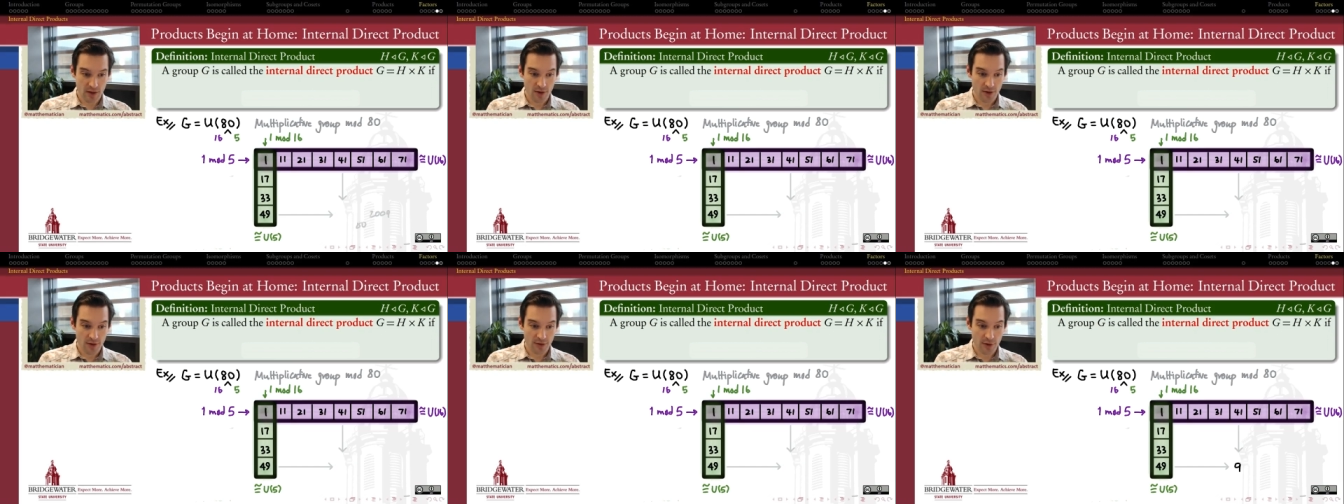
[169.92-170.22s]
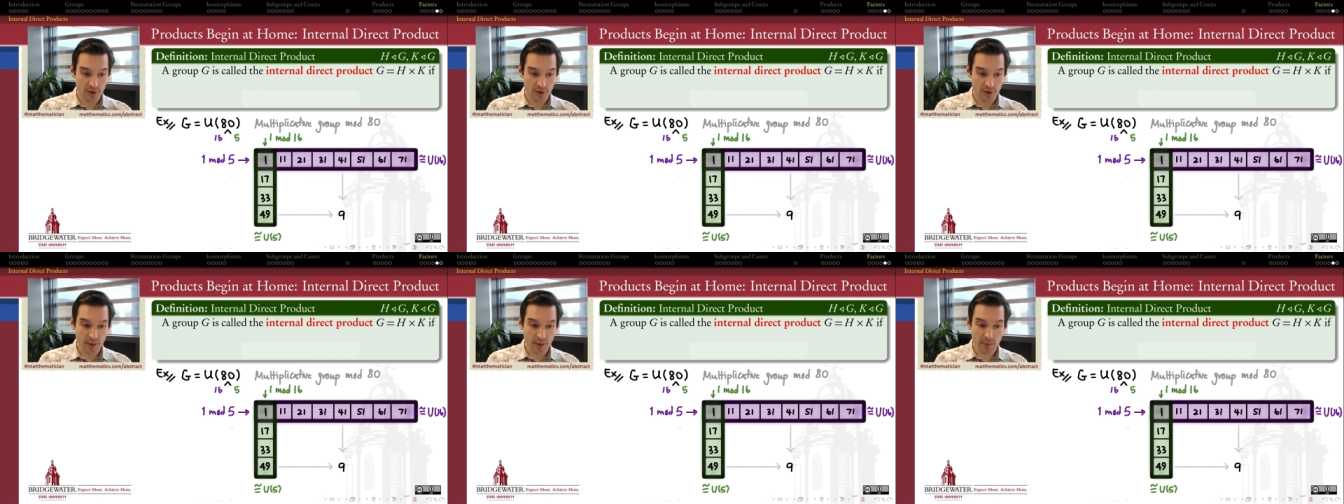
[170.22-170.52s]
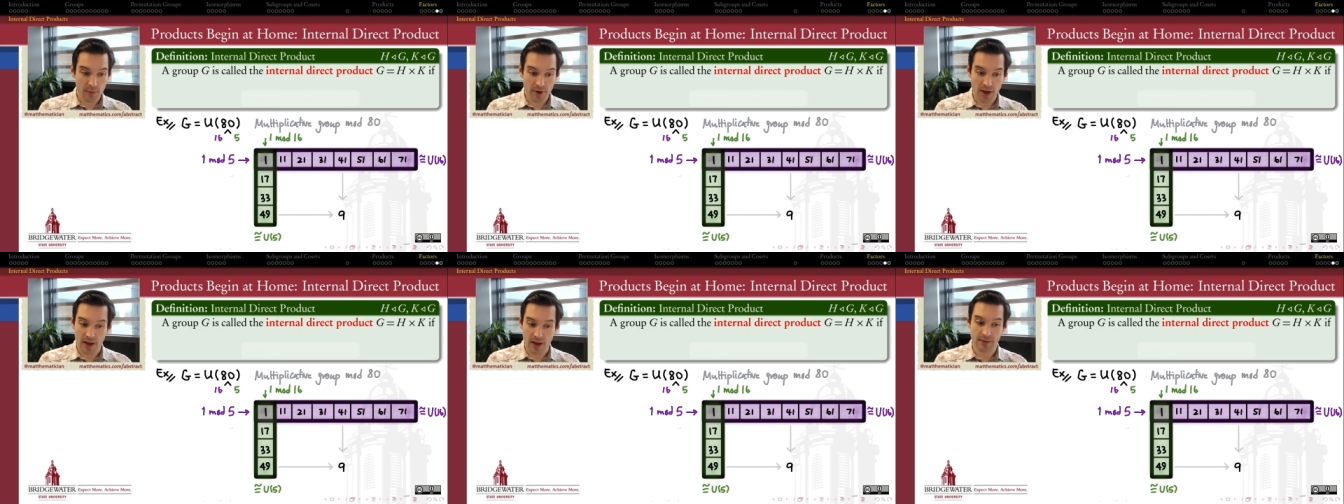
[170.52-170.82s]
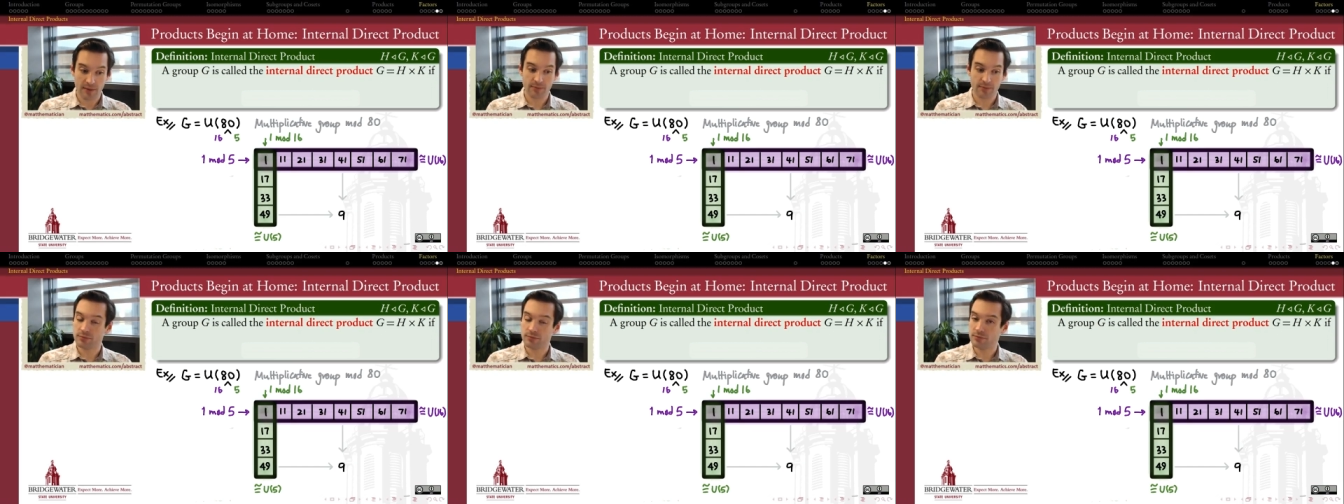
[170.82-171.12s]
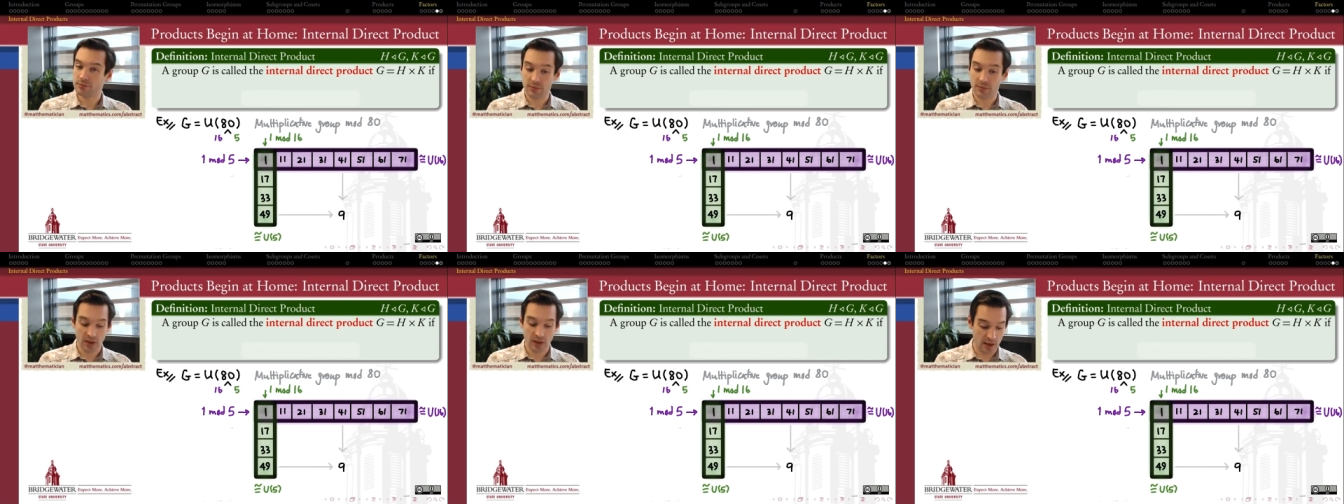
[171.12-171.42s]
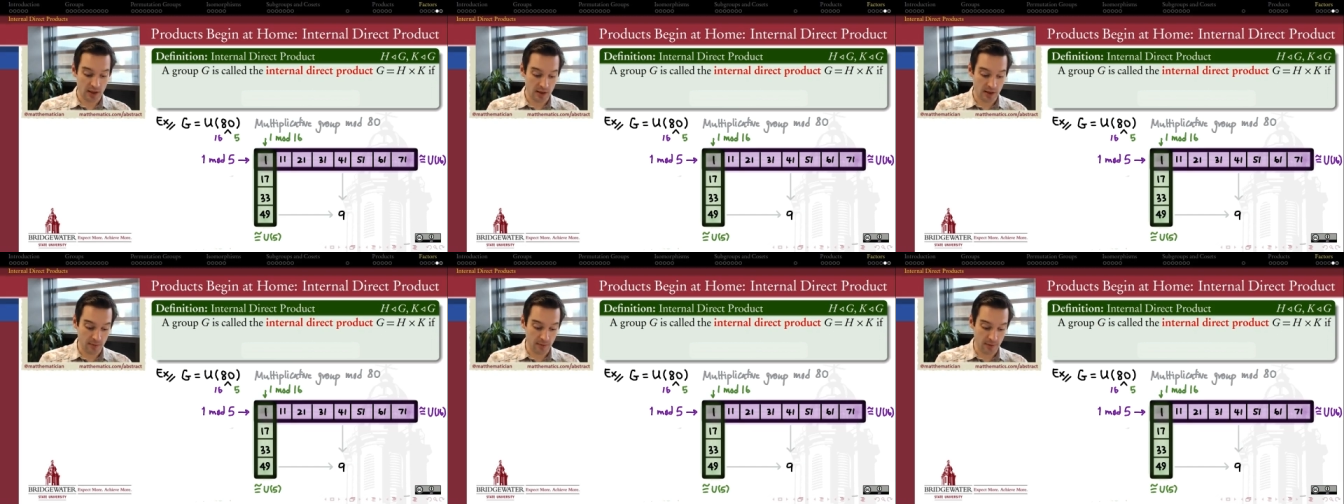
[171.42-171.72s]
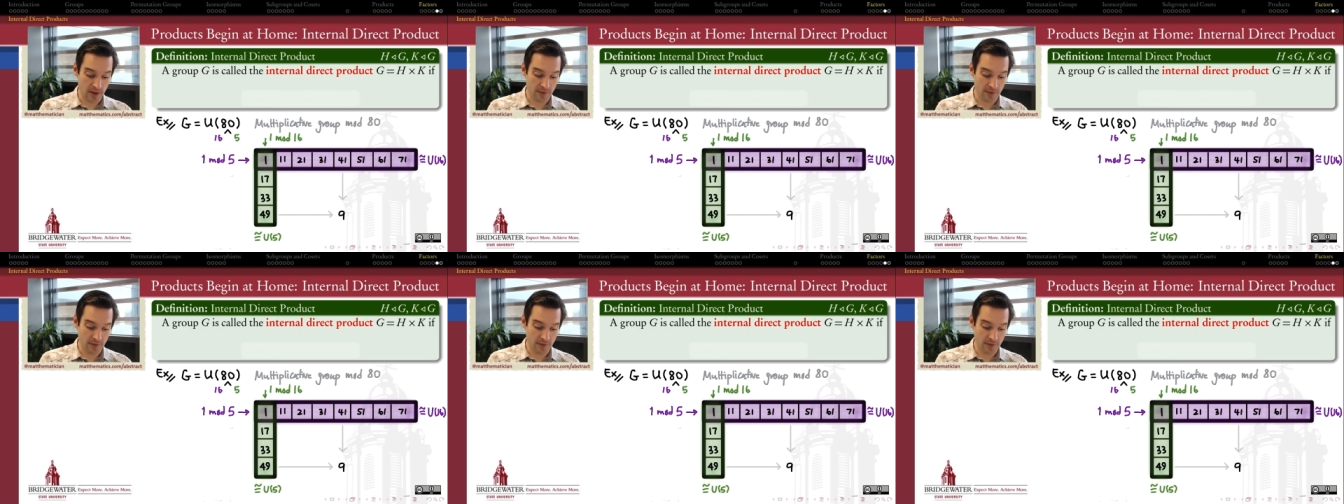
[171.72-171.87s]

So the number 9, uh,